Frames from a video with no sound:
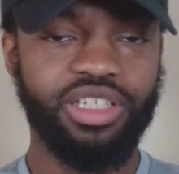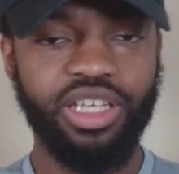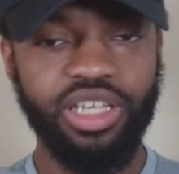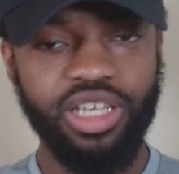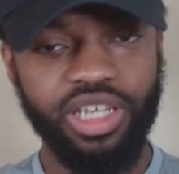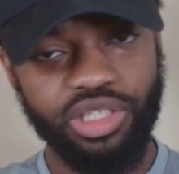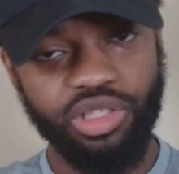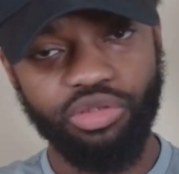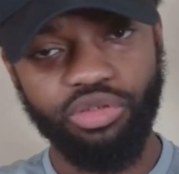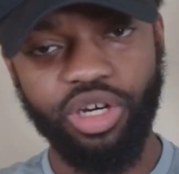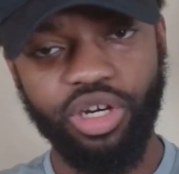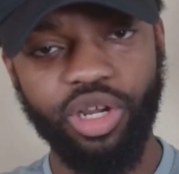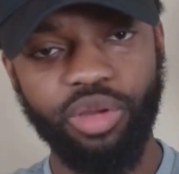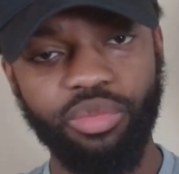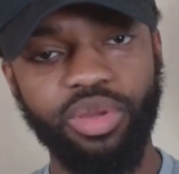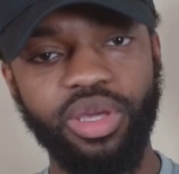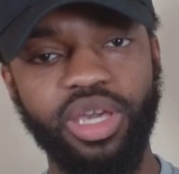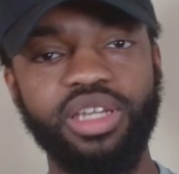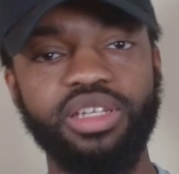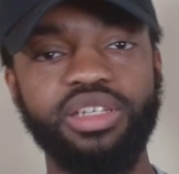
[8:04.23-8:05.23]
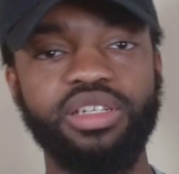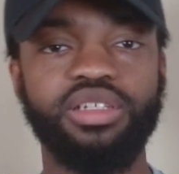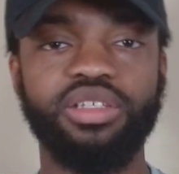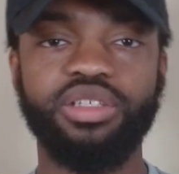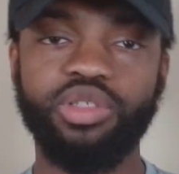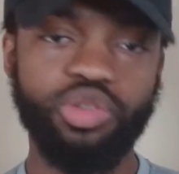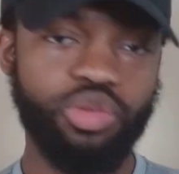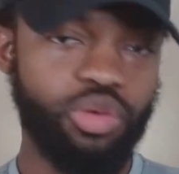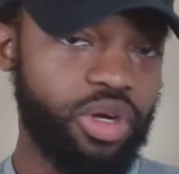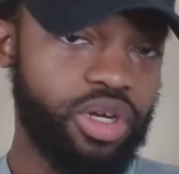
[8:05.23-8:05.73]
and the Instagram page
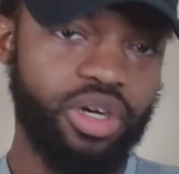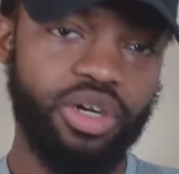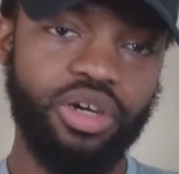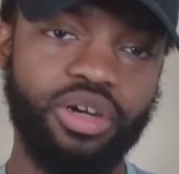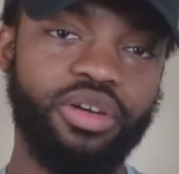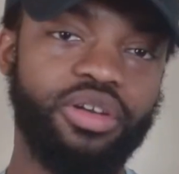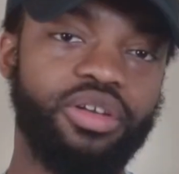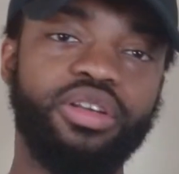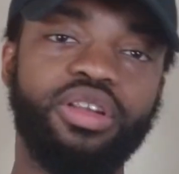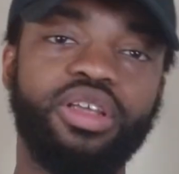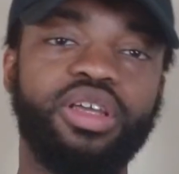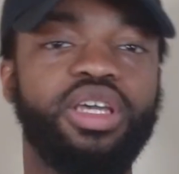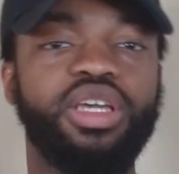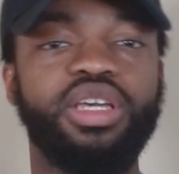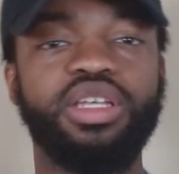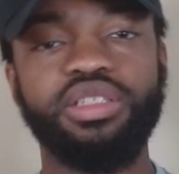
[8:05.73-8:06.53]
and Twitter and